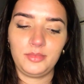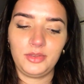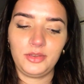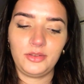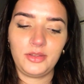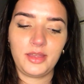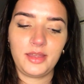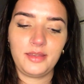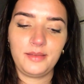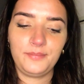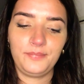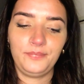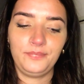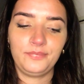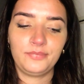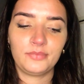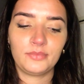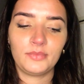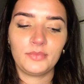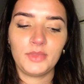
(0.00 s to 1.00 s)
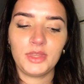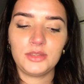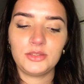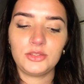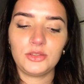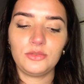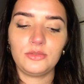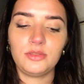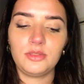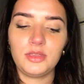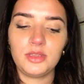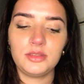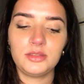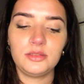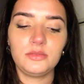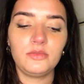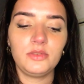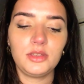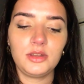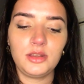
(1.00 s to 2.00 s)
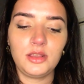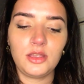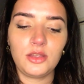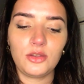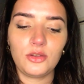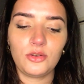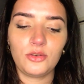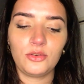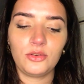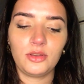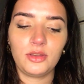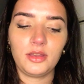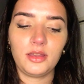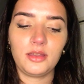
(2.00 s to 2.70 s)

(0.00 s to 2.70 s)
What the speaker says: Okay, so this video